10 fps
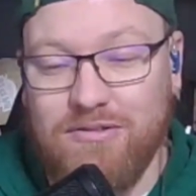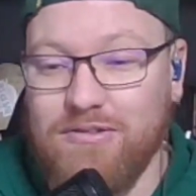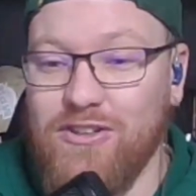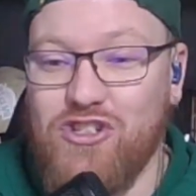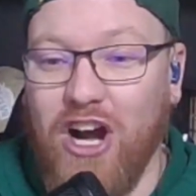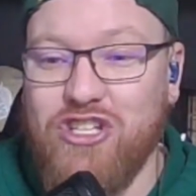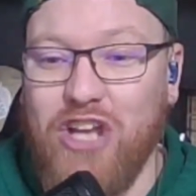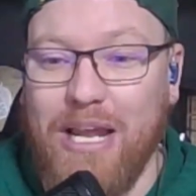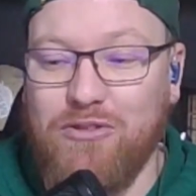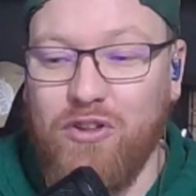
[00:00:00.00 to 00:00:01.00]
Josh
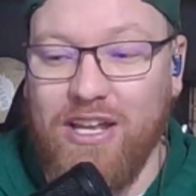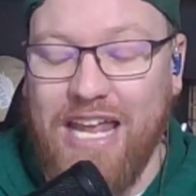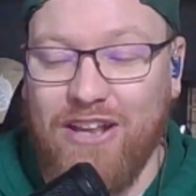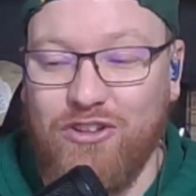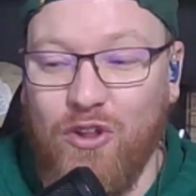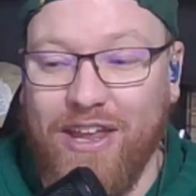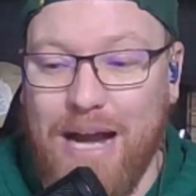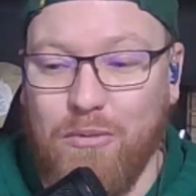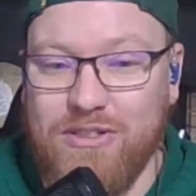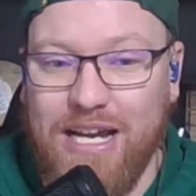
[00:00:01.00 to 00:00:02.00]
Jacobs to the
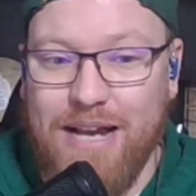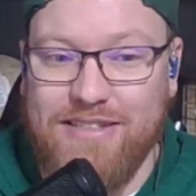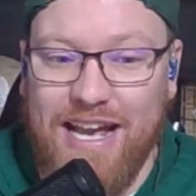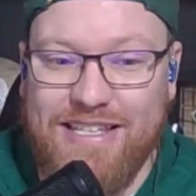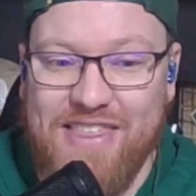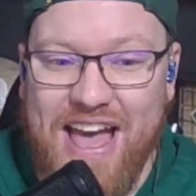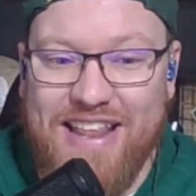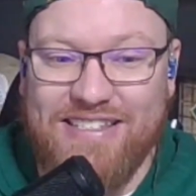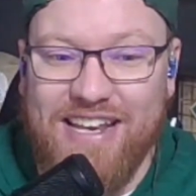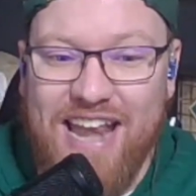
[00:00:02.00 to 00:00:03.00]
Cowboys, guys, that
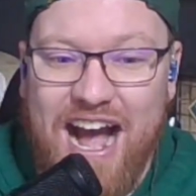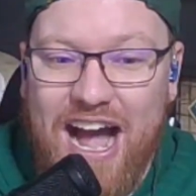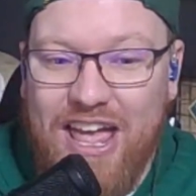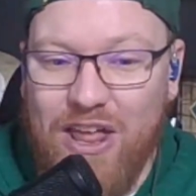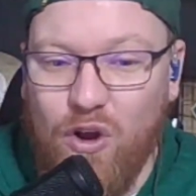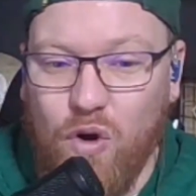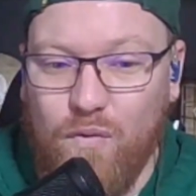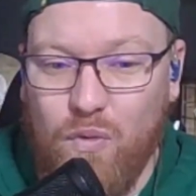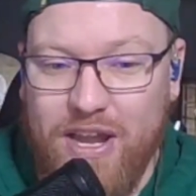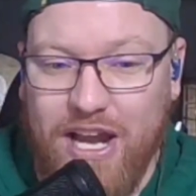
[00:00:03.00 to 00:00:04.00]
is not an
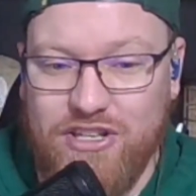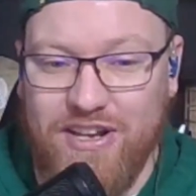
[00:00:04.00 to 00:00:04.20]
overreaction